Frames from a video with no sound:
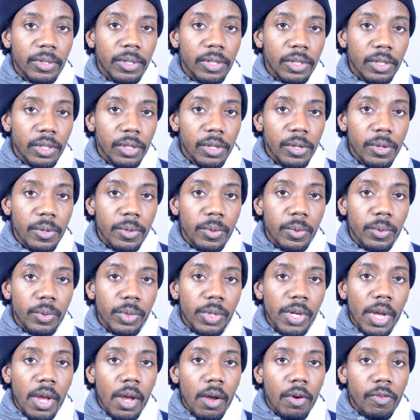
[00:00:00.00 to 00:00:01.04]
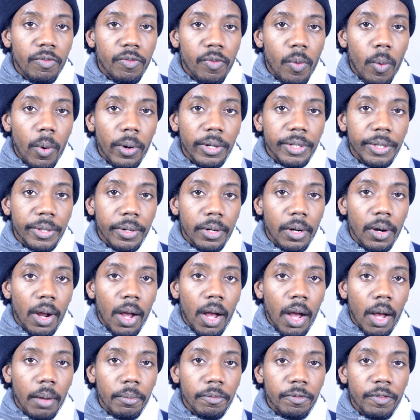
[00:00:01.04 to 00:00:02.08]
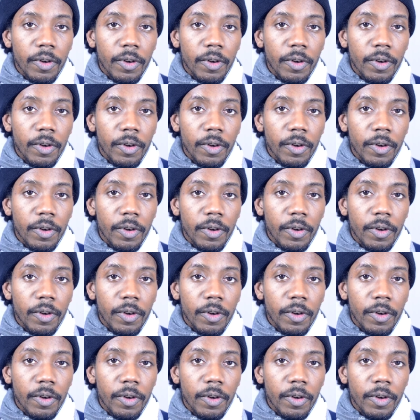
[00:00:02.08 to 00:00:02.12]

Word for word: to use for your um,